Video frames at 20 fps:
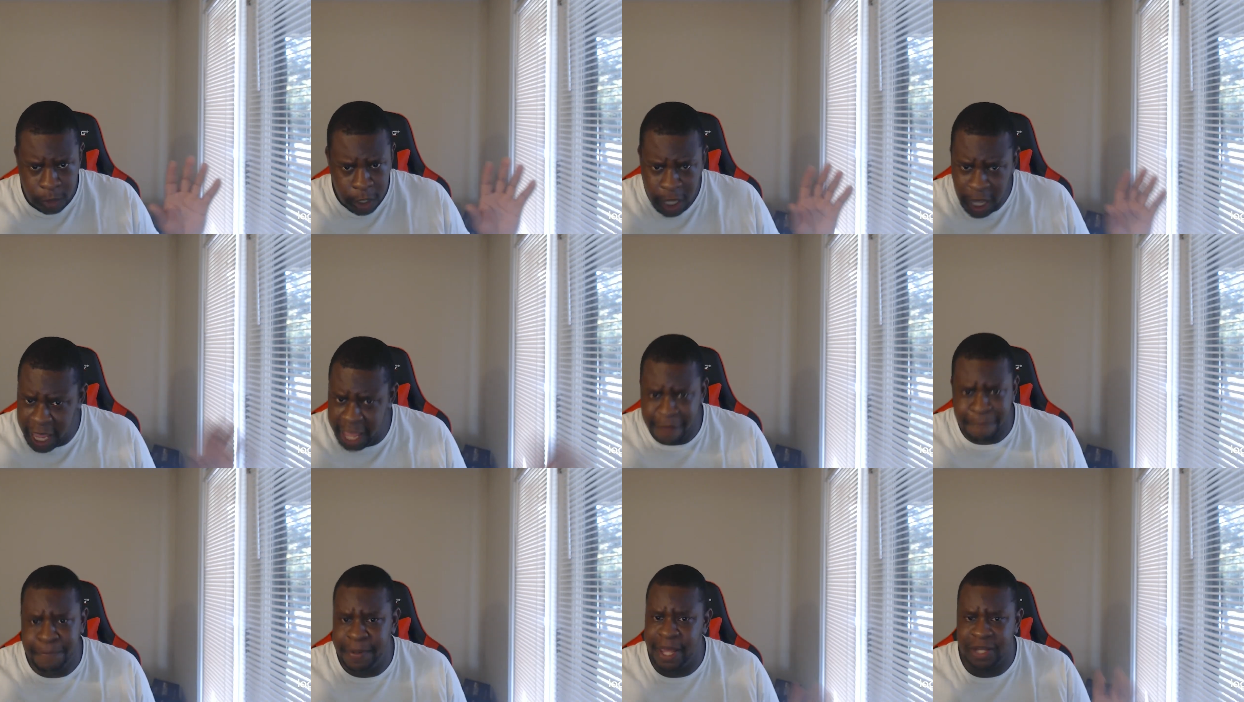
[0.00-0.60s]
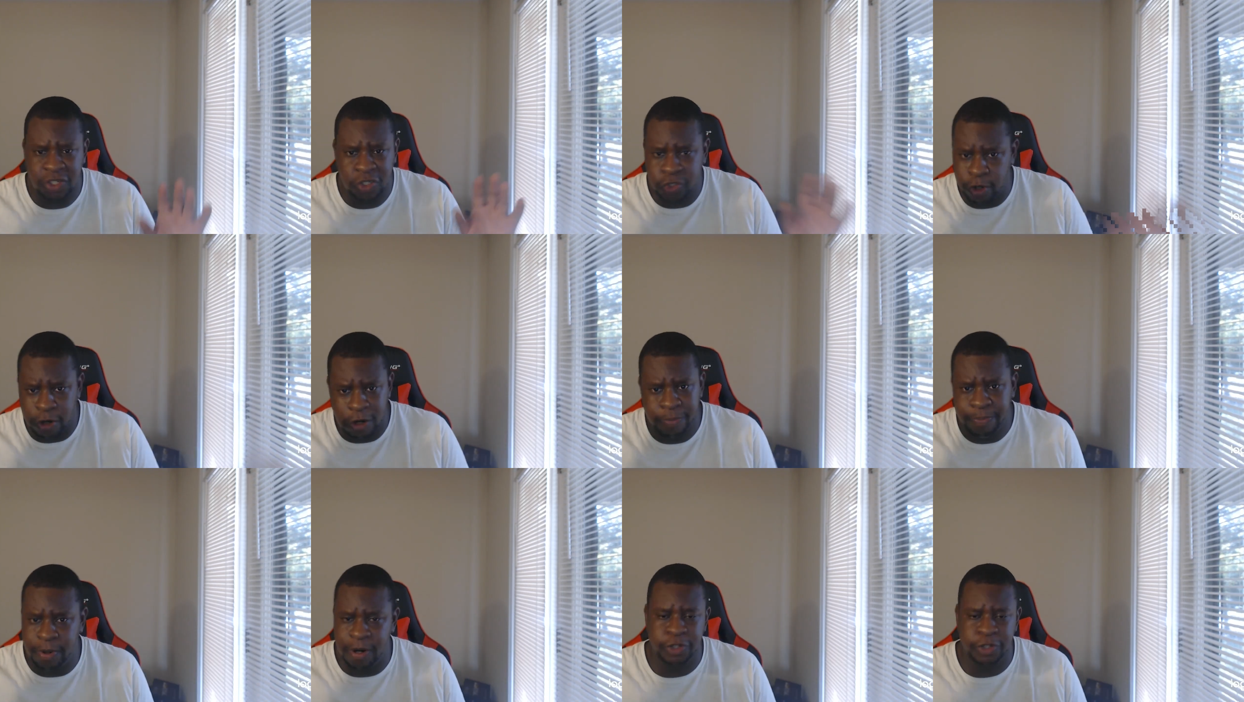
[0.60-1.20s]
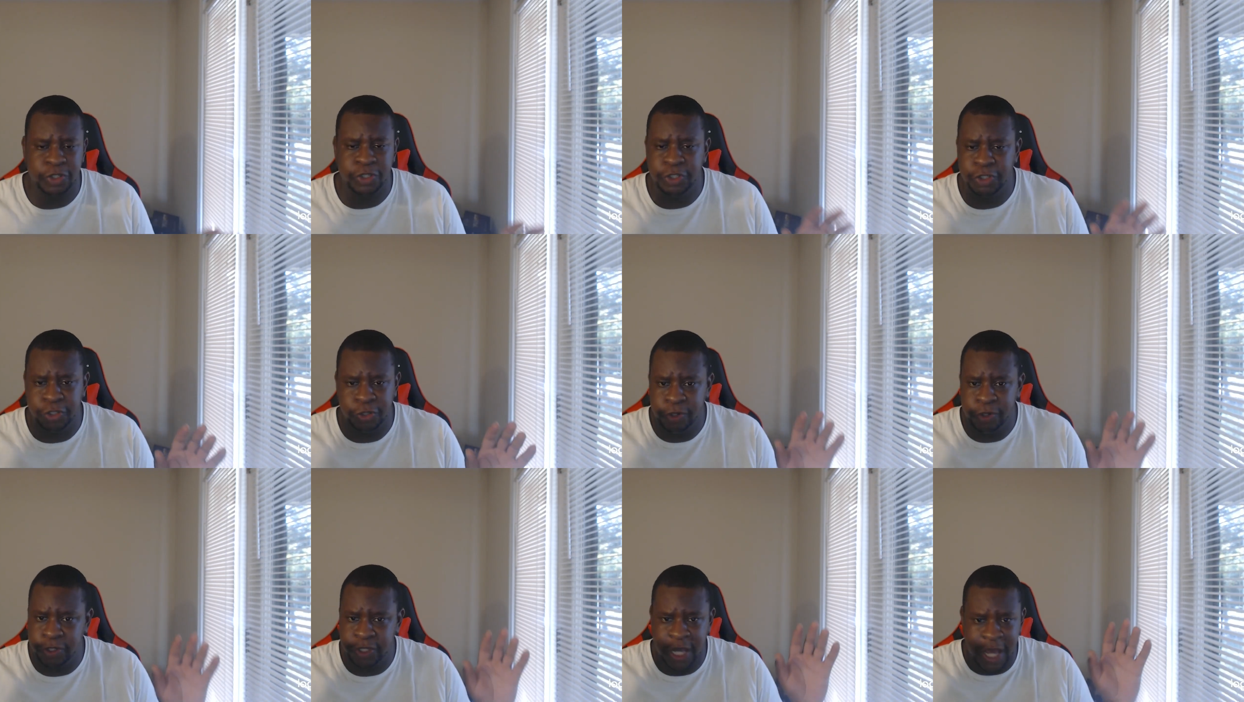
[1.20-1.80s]
FPS, third-person
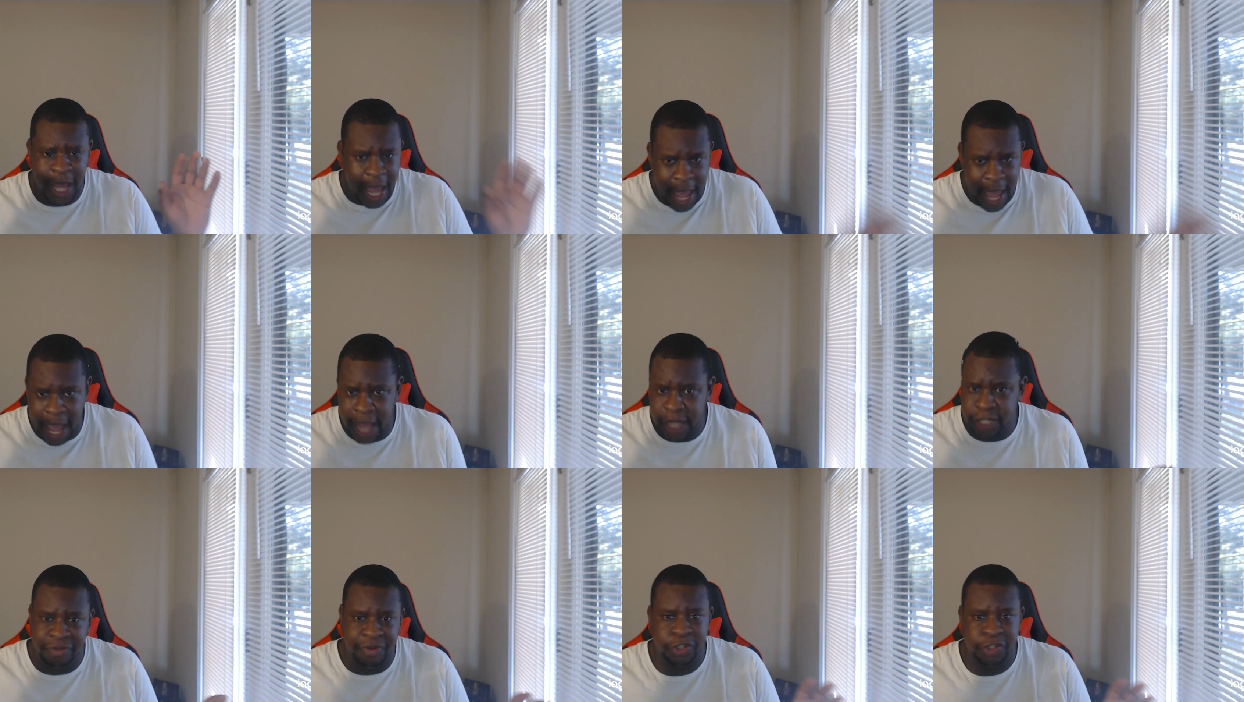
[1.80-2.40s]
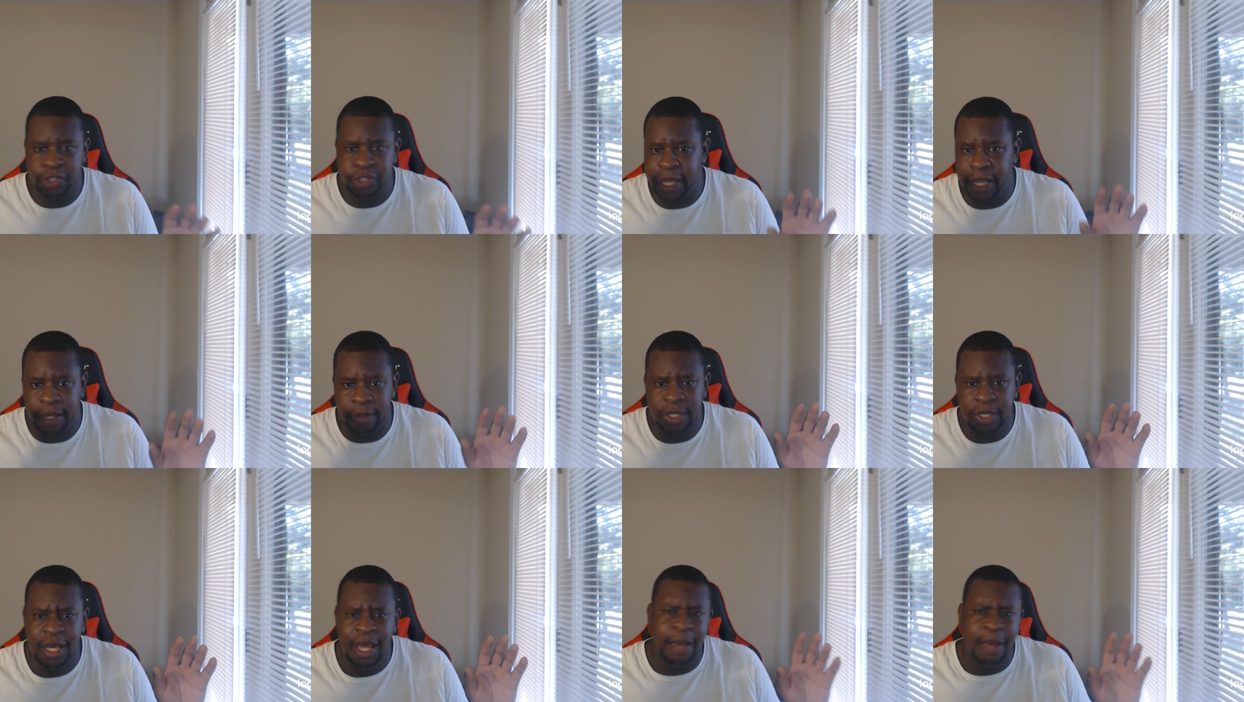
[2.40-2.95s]
shooters, action-adventure games,